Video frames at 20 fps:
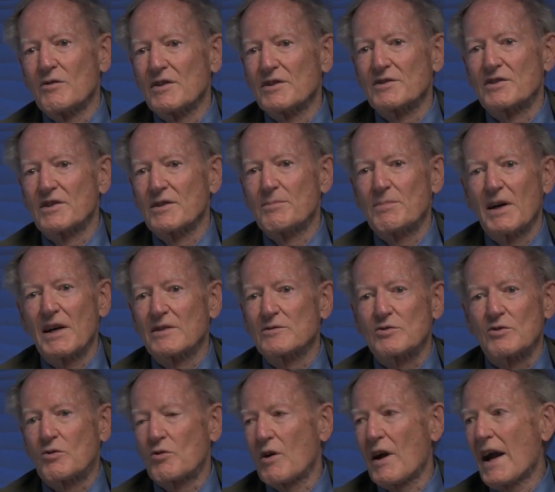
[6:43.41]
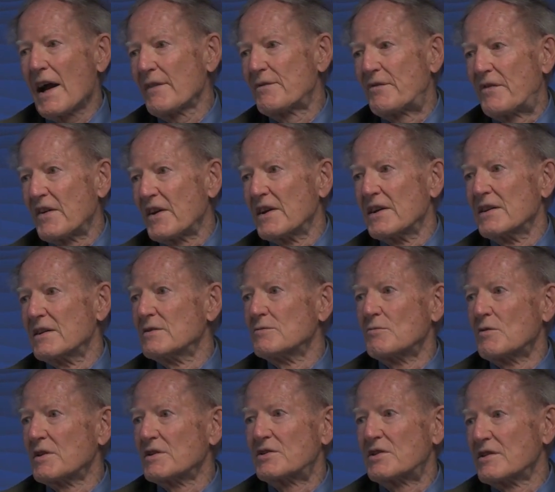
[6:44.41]
is about graphene,
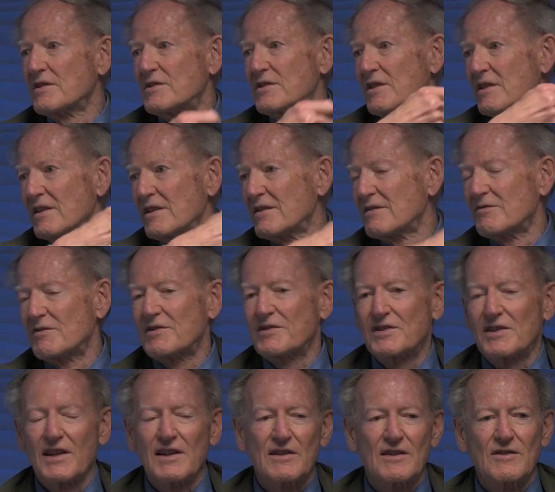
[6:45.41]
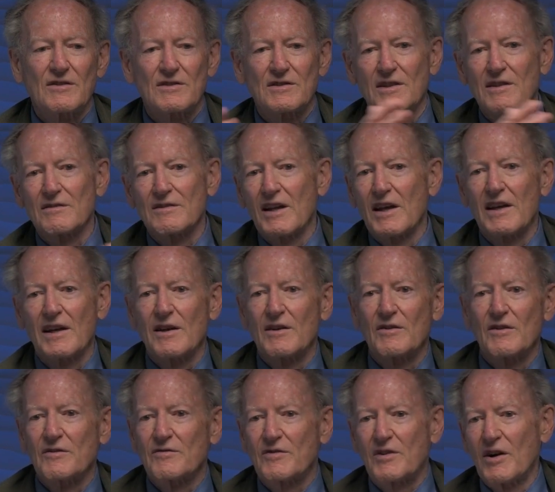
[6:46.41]
which is a single
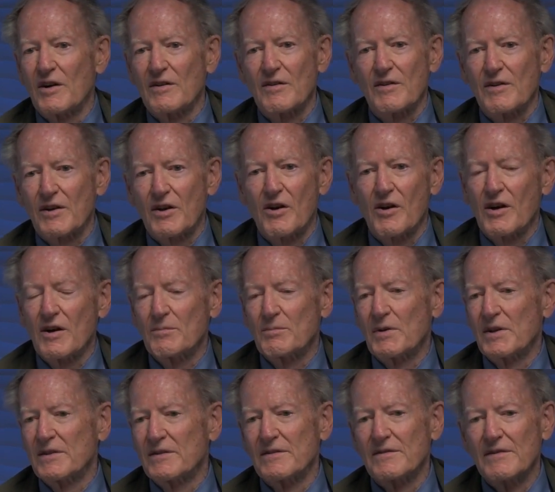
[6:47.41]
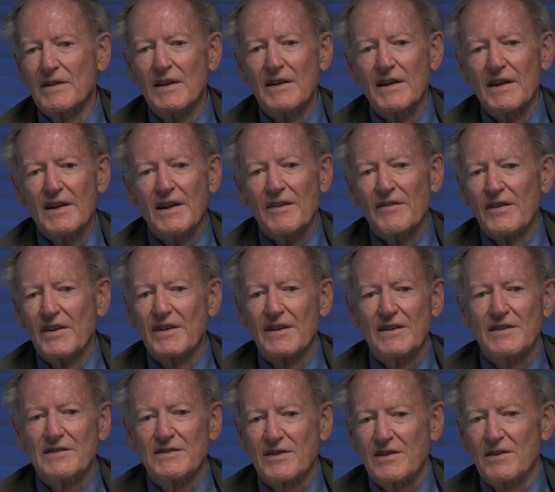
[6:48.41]
layer of carbon that
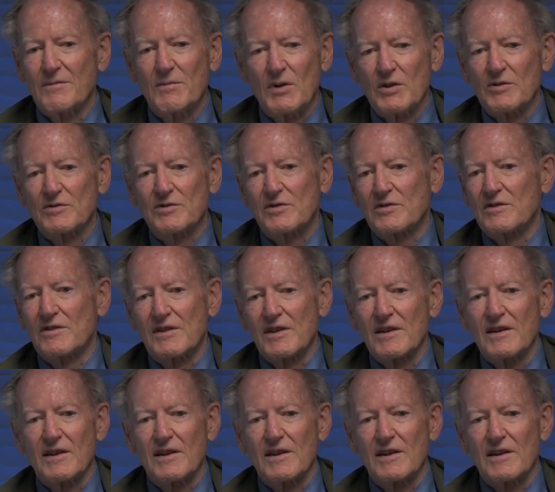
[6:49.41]
is the most